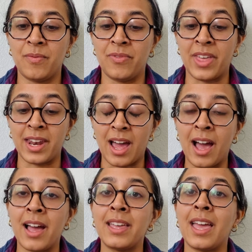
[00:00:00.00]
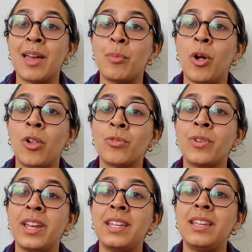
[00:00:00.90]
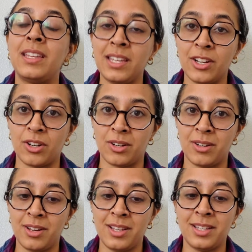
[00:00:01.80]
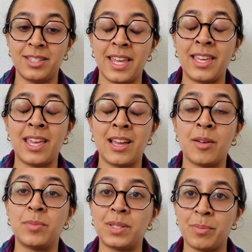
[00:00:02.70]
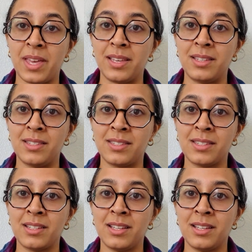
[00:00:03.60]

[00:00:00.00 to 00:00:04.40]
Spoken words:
that I am already here, taking up space,